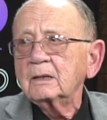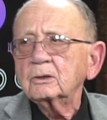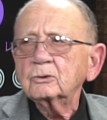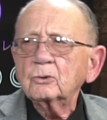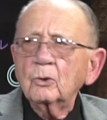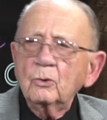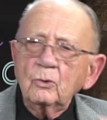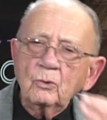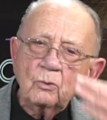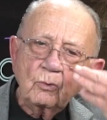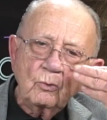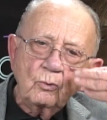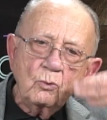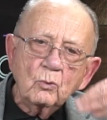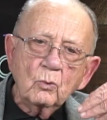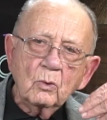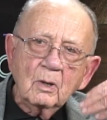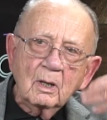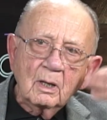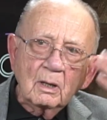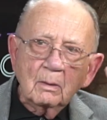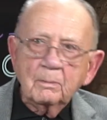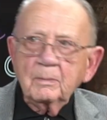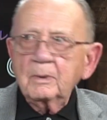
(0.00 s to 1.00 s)
So you
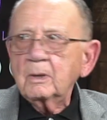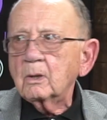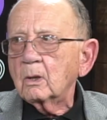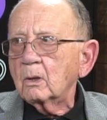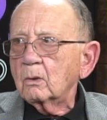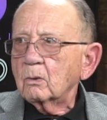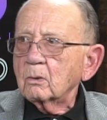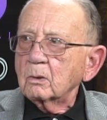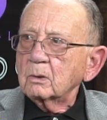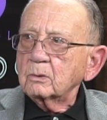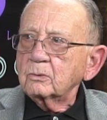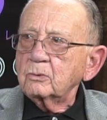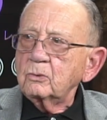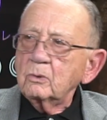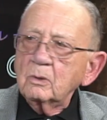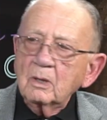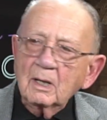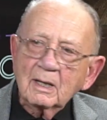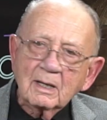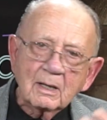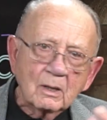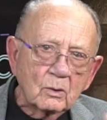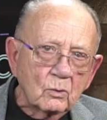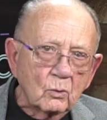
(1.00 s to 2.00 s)
got to be alert. You
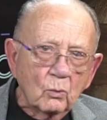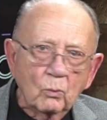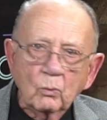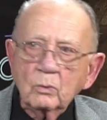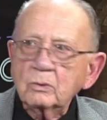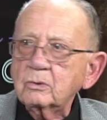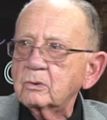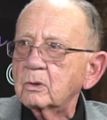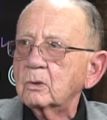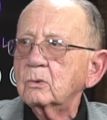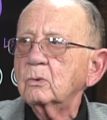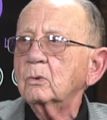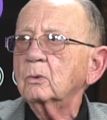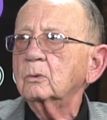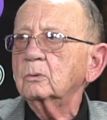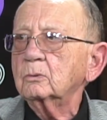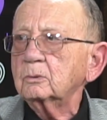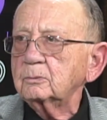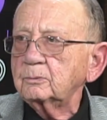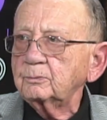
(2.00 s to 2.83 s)
got to know what you're doing.